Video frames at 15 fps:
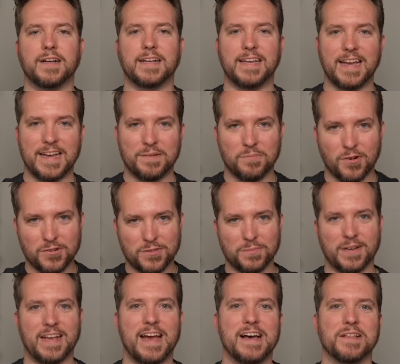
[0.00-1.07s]
again, Martha
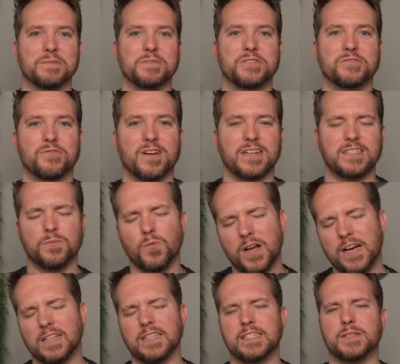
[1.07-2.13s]
McCallum is trying to,
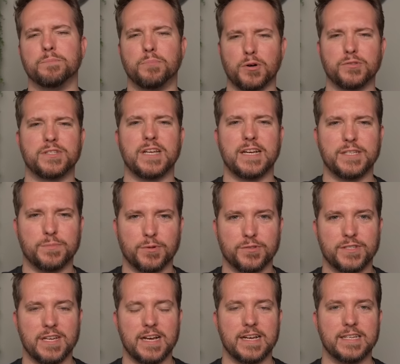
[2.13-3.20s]
well, listen, both
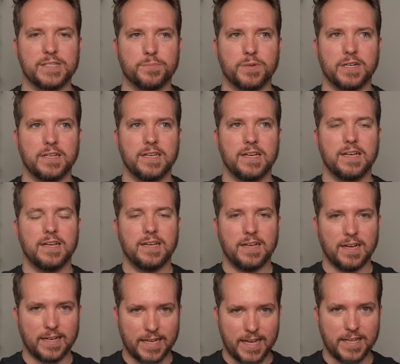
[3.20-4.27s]
sides. But
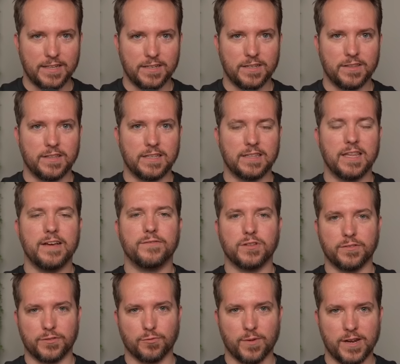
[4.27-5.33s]
again, the
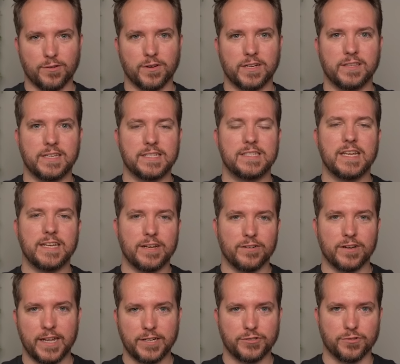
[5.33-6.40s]
level of the rhetoric, the
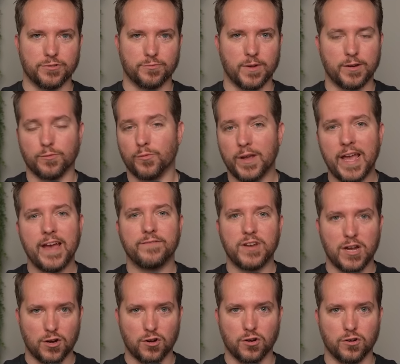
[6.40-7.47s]
incendiary nature of the rhetoric, we have
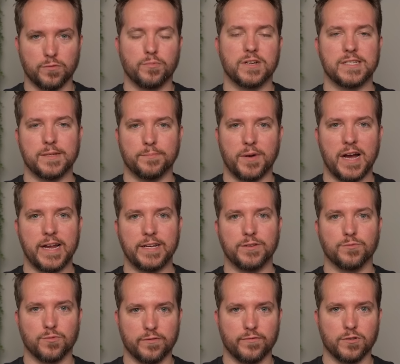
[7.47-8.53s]
not heard President
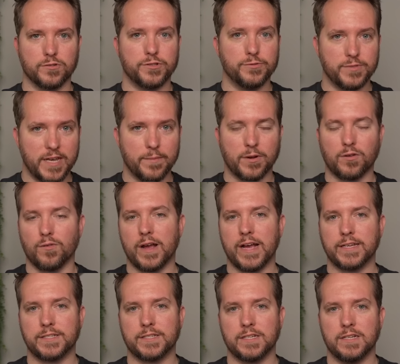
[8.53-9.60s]
Biden refer to
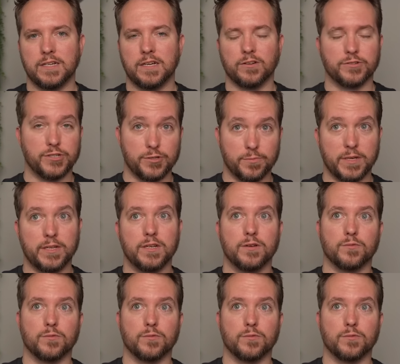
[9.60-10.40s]
Democrats, or excuse me,